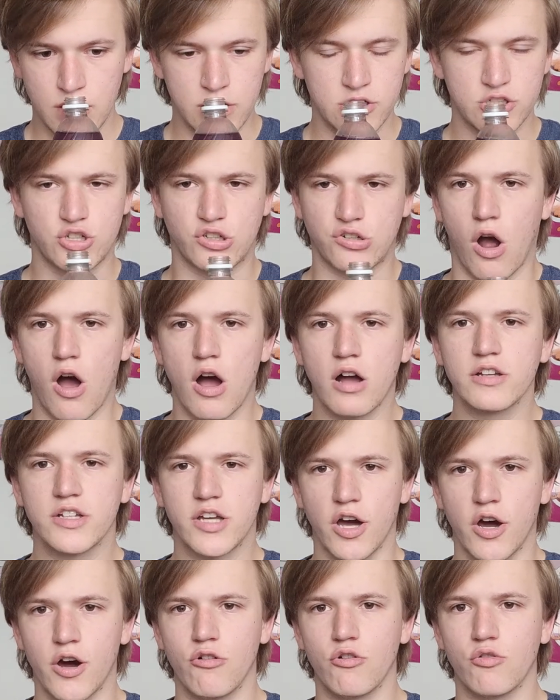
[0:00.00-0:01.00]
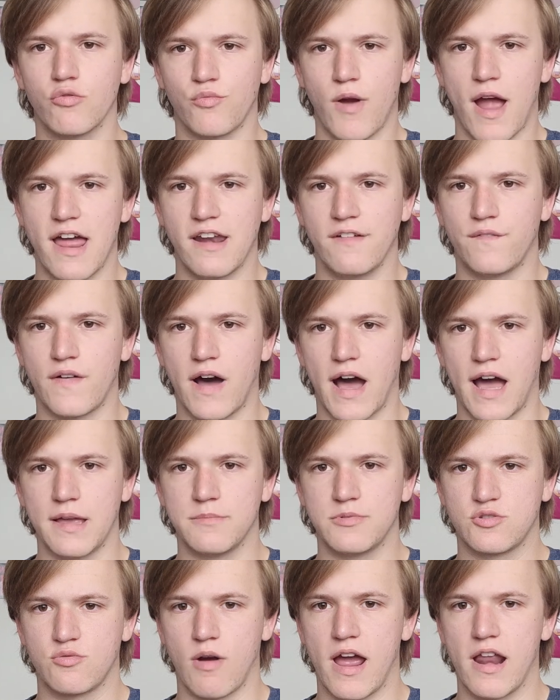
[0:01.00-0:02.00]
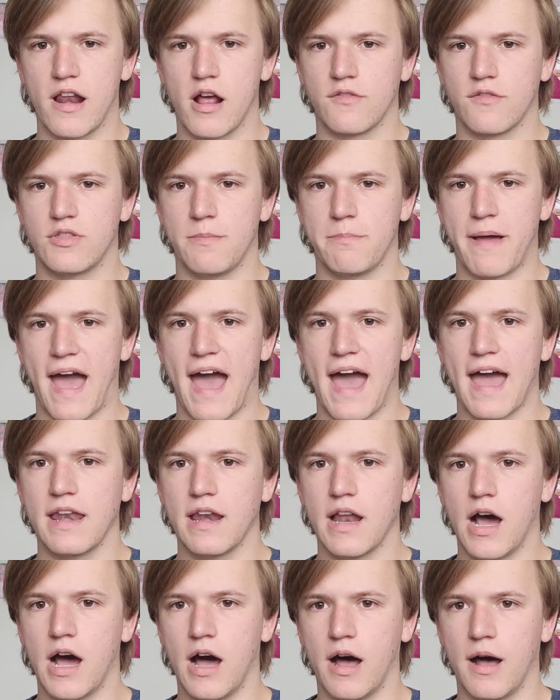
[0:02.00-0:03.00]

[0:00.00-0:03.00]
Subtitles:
Strong Code Red vibes right off the bat.